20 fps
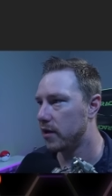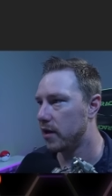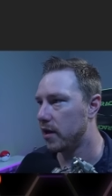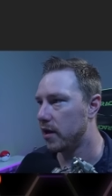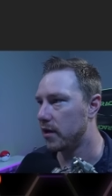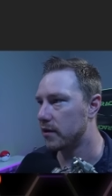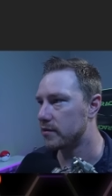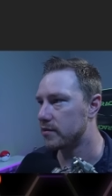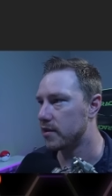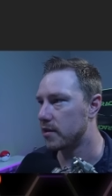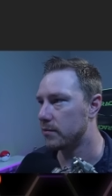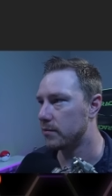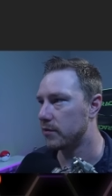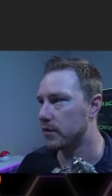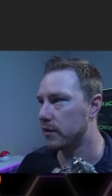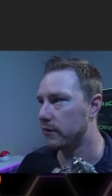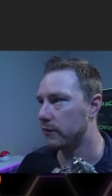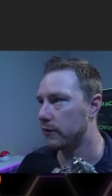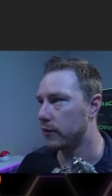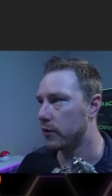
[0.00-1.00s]
And same
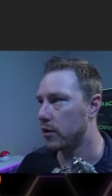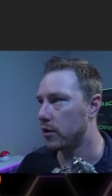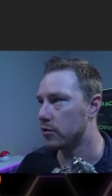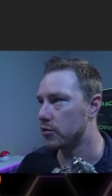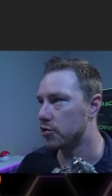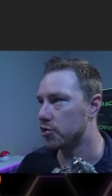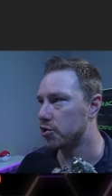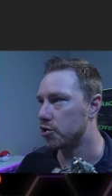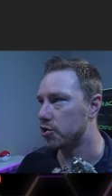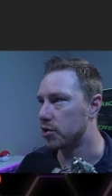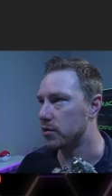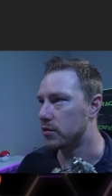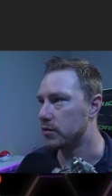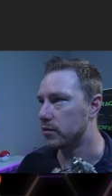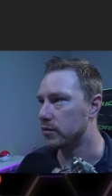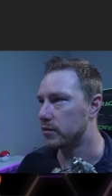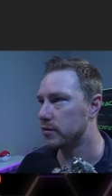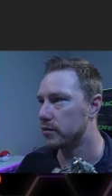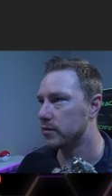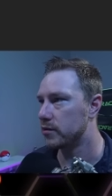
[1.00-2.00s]
thing for our
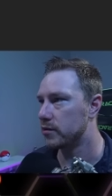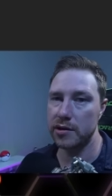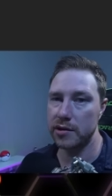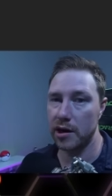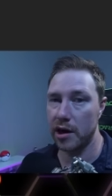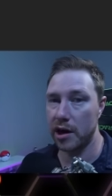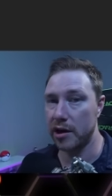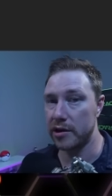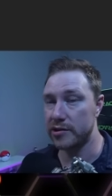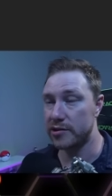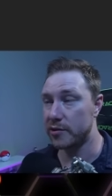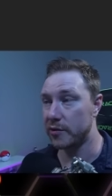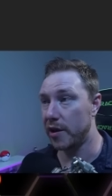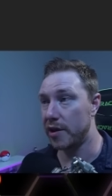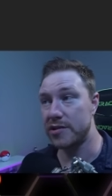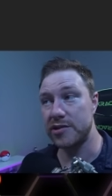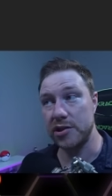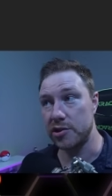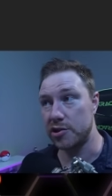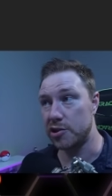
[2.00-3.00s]
shield. All right, so
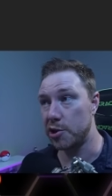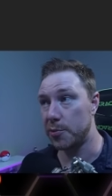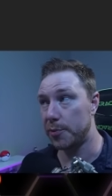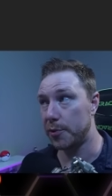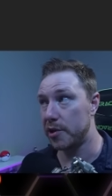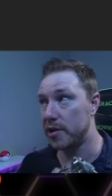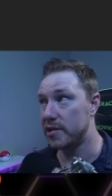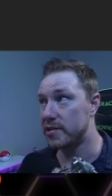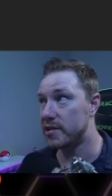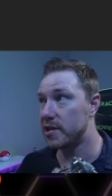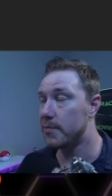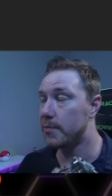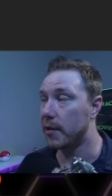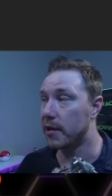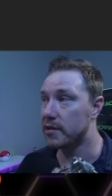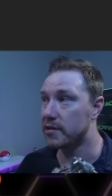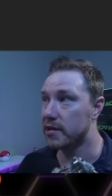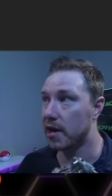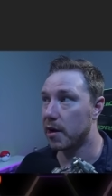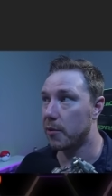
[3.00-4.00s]
that's super easy,
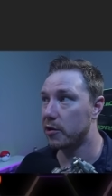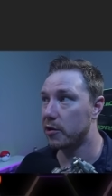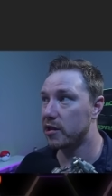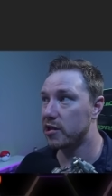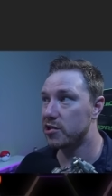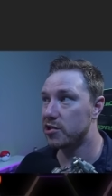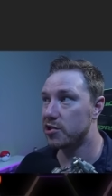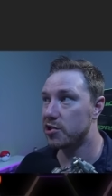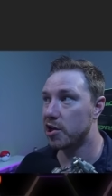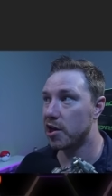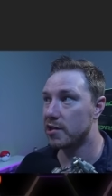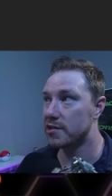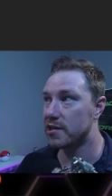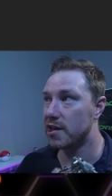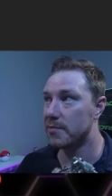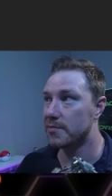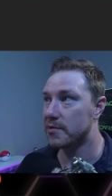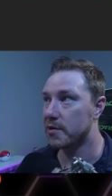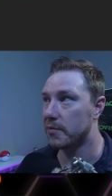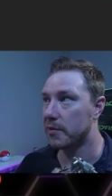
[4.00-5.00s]
but uh, I want to you guys
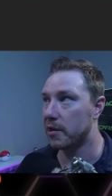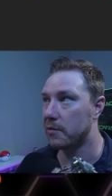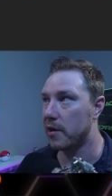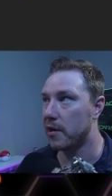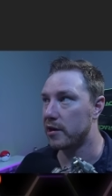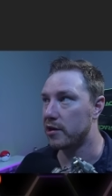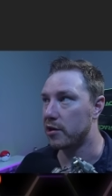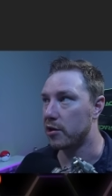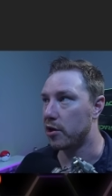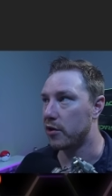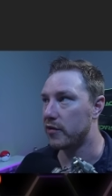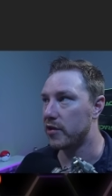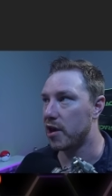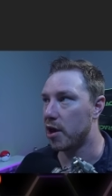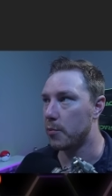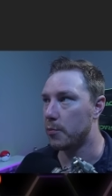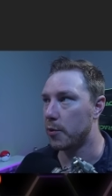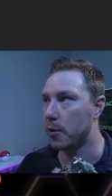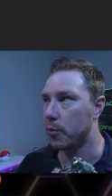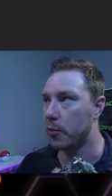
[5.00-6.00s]
keep something in mind here. On the
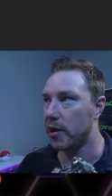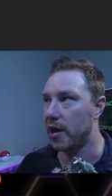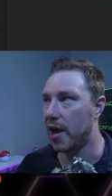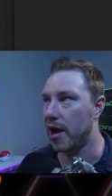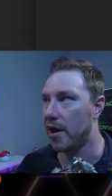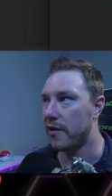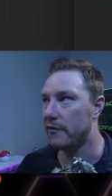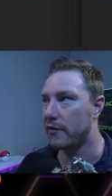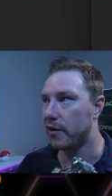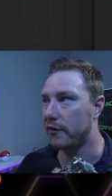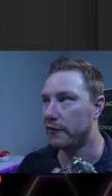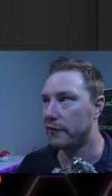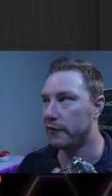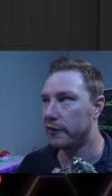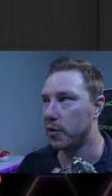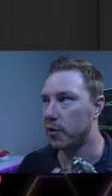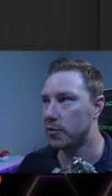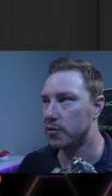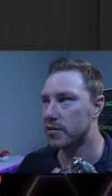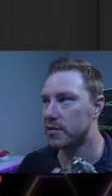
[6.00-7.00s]
output, we have
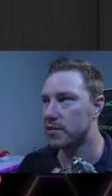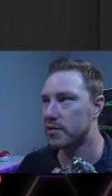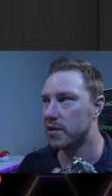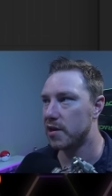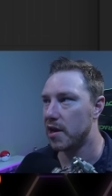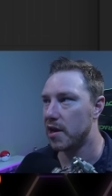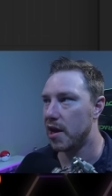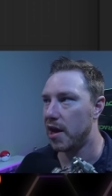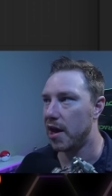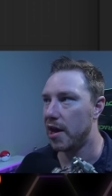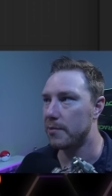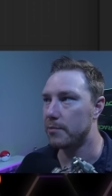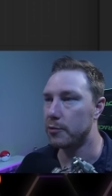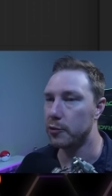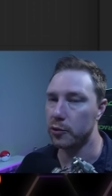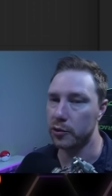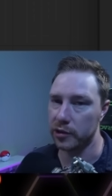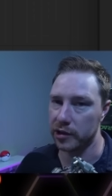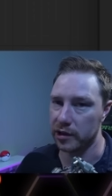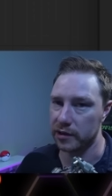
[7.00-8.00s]
floats and
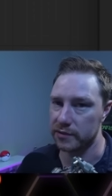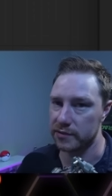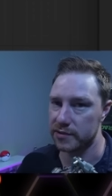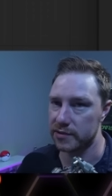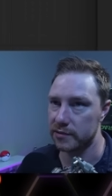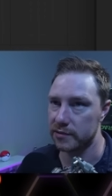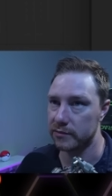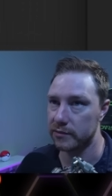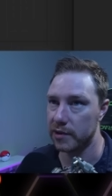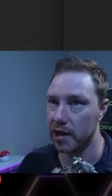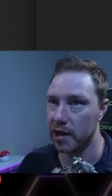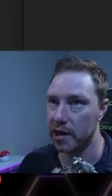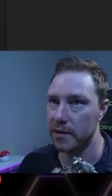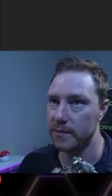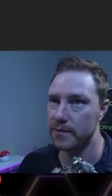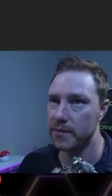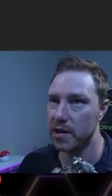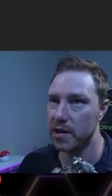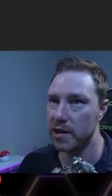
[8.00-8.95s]
booleans, okay?